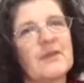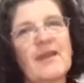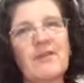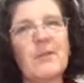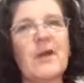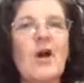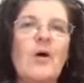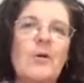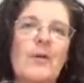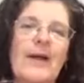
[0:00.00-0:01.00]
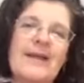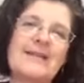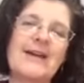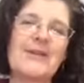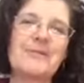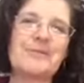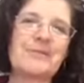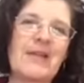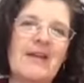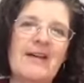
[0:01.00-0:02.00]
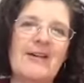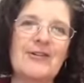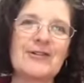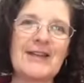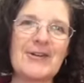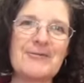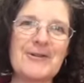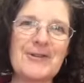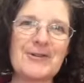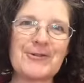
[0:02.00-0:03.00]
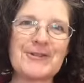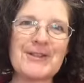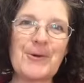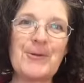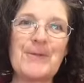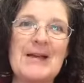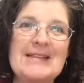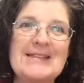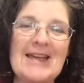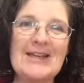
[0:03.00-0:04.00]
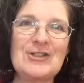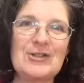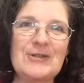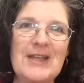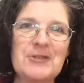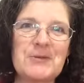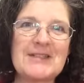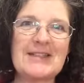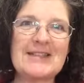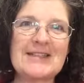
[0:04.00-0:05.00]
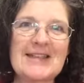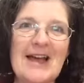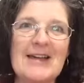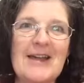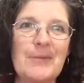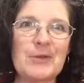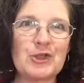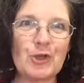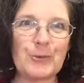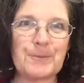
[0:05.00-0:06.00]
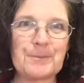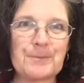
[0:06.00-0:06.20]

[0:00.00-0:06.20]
Give them a go and um, good luck with it all. So stay tuned. That's resilience card number two.